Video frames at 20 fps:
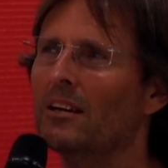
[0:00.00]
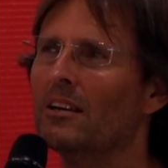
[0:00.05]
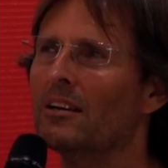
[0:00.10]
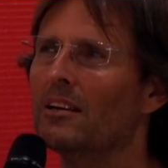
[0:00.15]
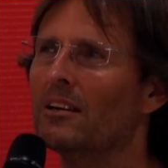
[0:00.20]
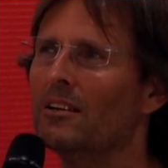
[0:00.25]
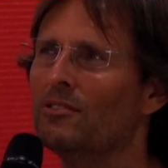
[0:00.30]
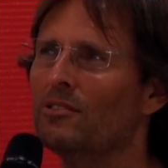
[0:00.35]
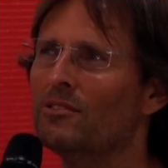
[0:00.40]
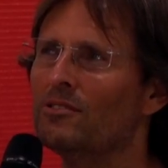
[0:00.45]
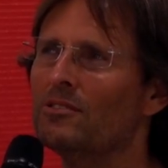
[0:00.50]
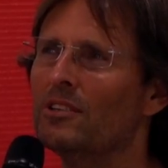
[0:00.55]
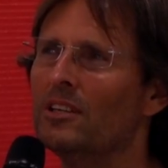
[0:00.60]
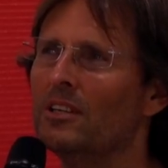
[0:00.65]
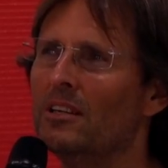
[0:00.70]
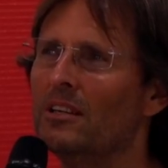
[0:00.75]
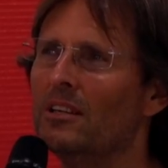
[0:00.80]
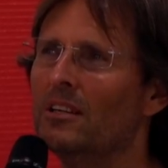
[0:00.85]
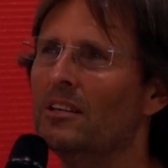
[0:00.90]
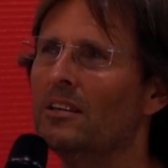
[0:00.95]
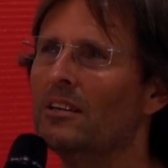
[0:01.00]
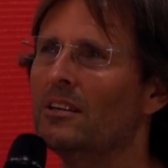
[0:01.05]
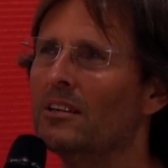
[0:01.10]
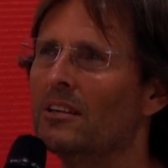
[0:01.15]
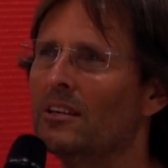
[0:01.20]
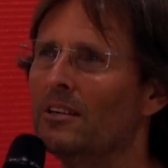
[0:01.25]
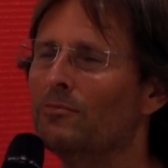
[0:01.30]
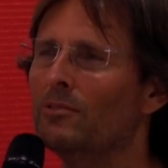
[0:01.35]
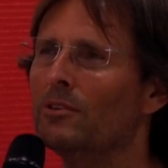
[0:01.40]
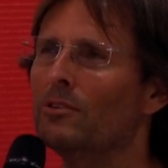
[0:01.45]
Can you see,
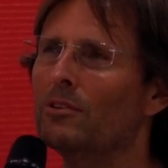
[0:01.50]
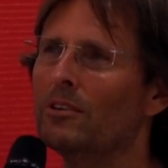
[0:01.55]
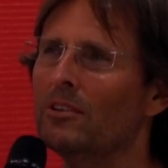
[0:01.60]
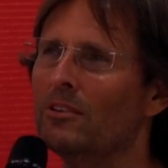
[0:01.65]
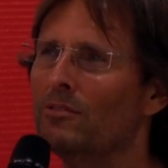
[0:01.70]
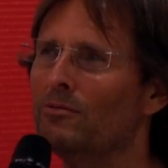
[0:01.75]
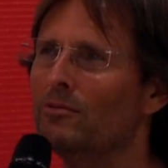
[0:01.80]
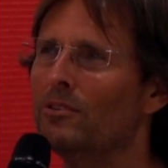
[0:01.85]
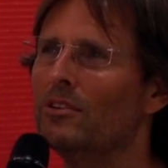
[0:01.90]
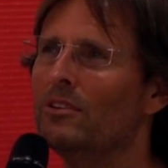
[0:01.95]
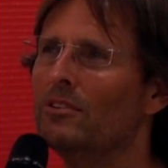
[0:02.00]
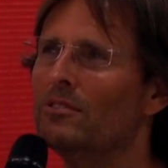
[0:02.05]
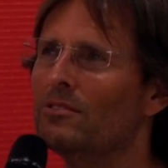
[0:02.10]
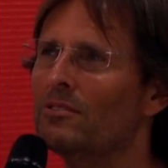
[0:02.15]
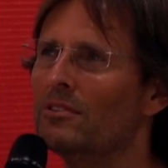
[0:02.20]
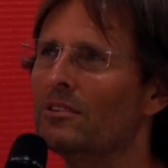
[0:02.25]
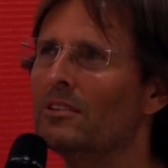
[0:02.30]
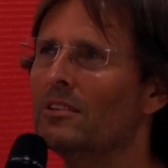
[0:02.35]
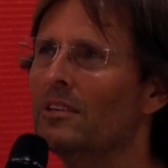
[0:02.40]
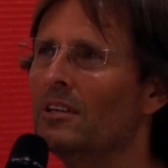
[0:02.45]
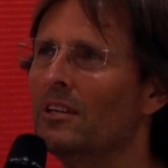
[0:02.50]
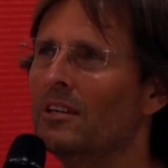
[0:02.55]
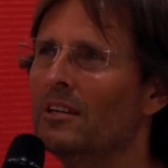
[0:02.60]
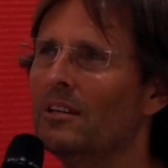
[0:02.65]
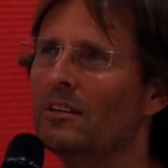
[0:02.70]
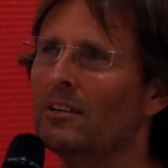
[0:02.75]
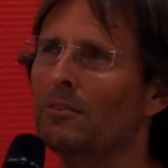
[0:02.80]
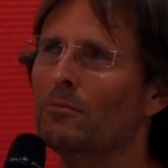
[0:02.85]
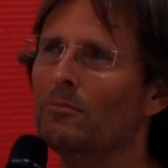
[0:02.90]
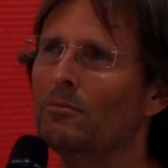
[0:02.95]
if you look at the verse,
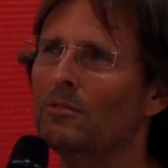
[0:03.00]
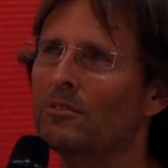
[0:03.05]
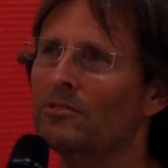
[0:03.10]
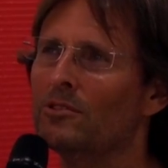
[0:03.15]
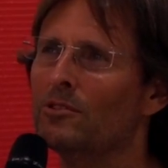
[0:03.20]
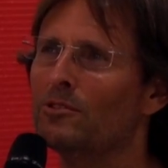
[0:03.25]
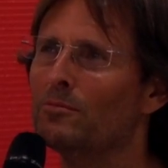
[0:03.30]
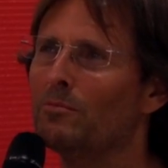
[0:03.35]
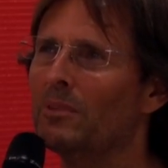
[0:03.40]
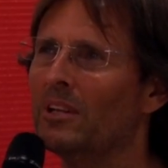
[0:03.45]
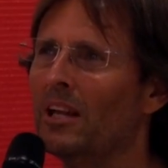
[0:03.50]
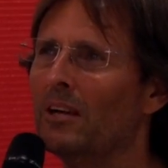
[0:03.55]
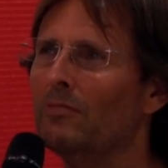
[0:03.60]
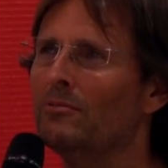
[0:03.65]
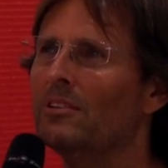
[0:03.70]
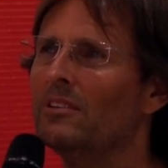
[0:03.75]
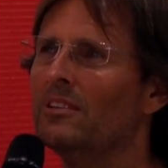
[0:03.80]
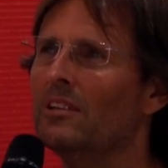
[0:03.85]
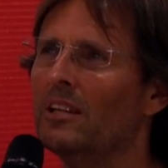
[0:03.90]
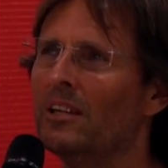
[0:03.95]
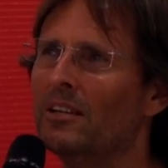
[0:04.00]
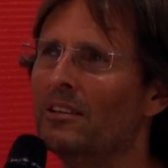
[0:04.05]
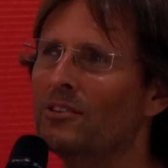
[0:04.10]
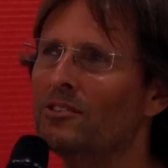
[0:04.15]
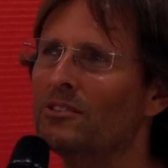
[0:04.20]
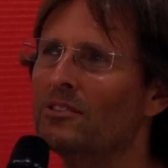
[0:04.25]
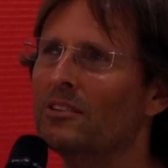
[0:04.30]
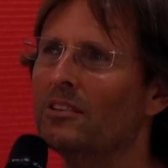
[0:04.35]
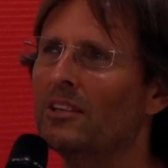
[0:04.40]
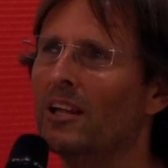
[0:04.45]
it's just, beloved, let
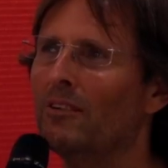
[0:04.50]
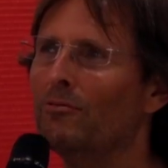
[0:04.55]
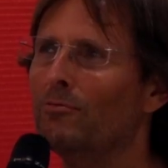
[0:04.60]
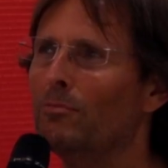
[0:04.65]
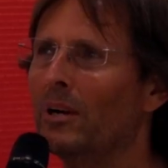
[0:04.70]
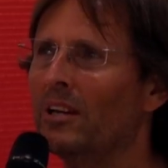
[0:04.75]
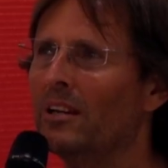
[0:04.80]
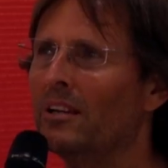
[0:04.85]
us love one